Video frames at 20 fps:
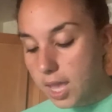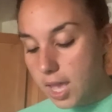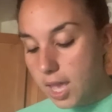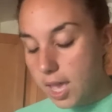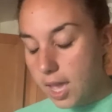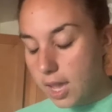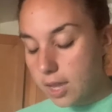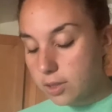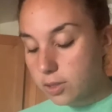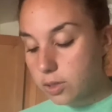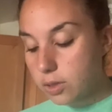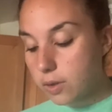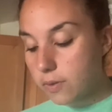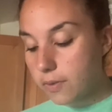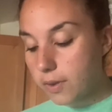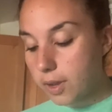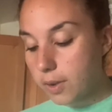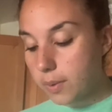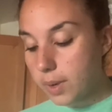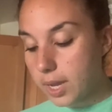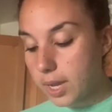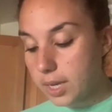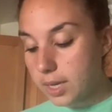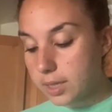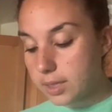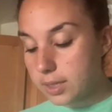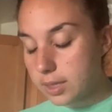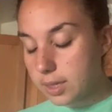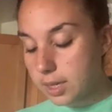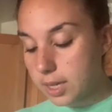And so if I
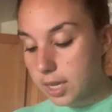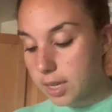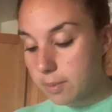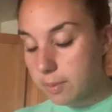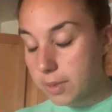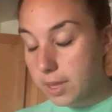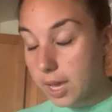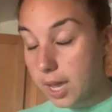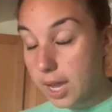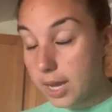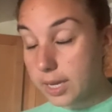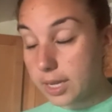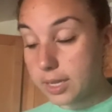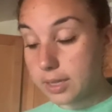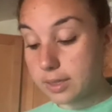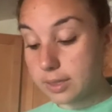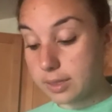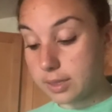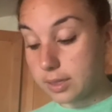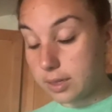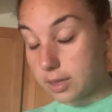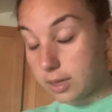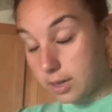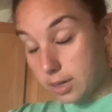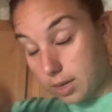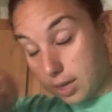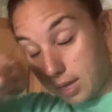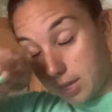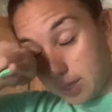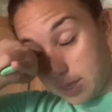waited to keep the onions
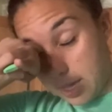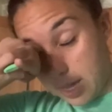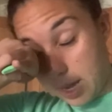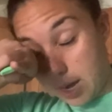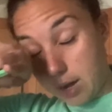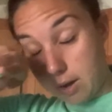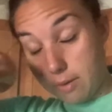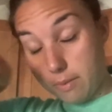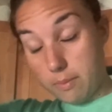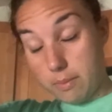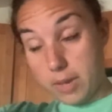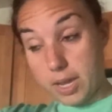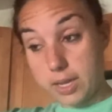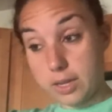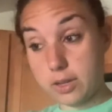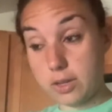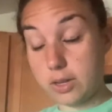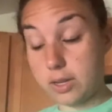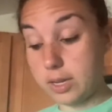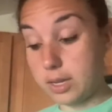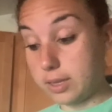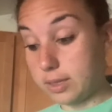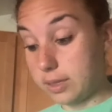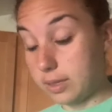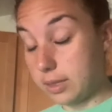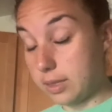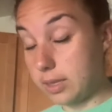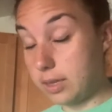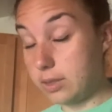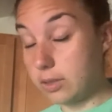in there, my
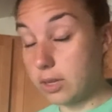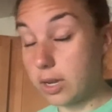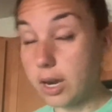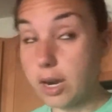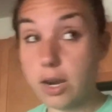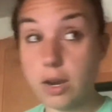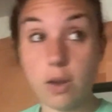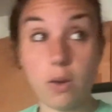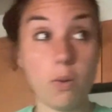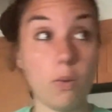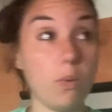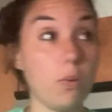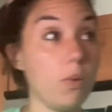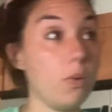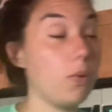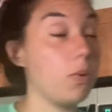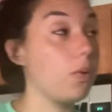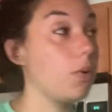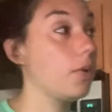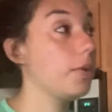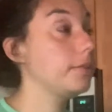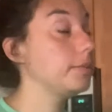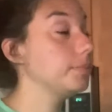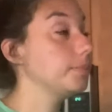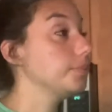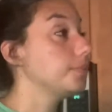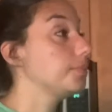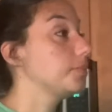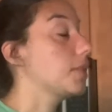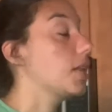goodness, these are, whew,
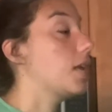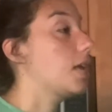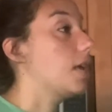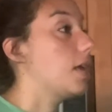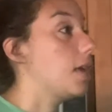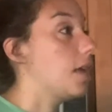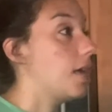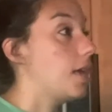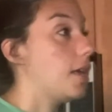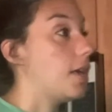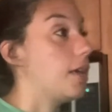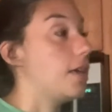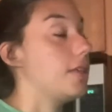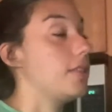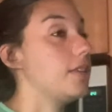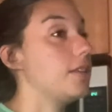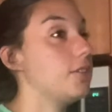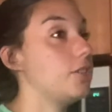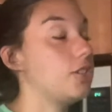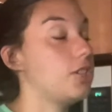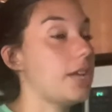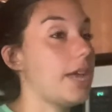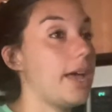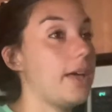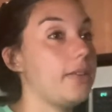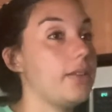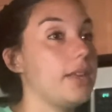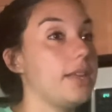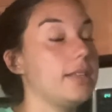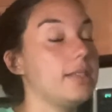these
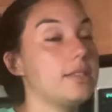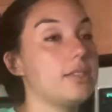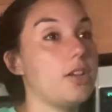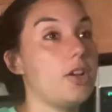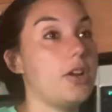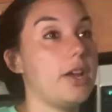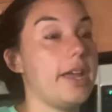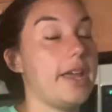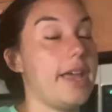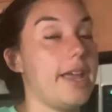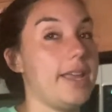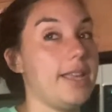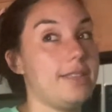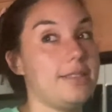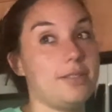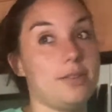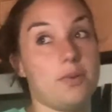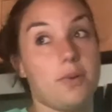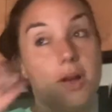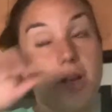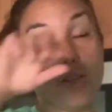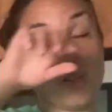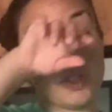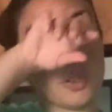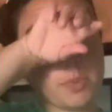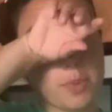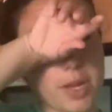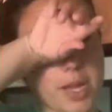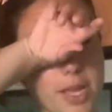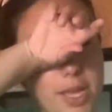shallots. All right, I need to
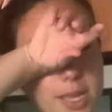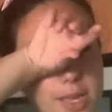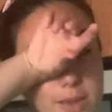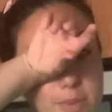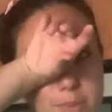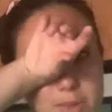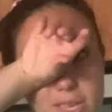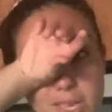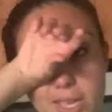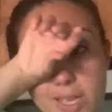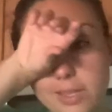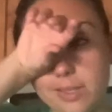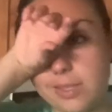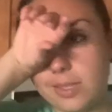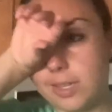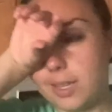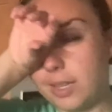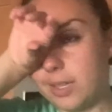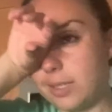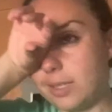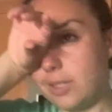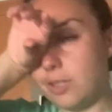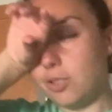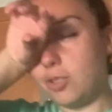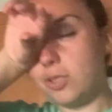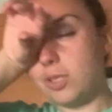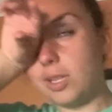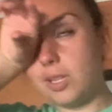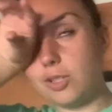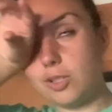wash my hands again because I
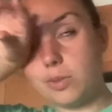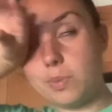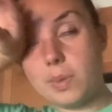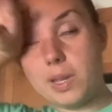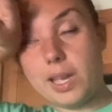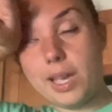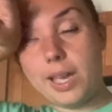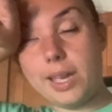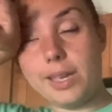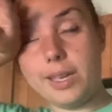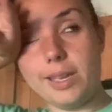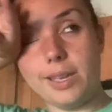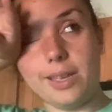just touched my eye.